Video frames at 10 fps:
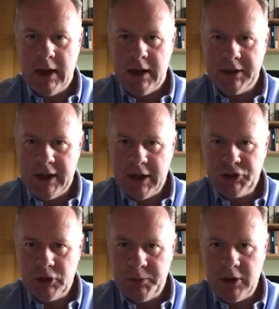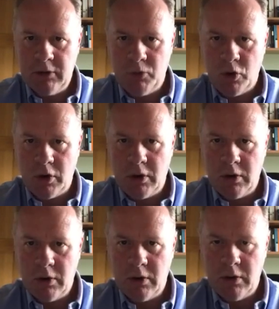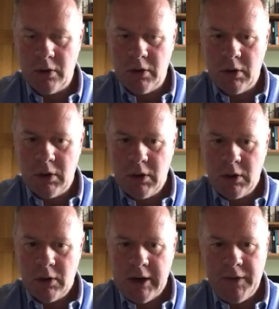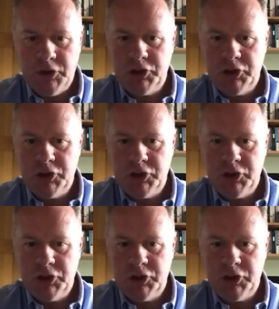and death shall be no more, neither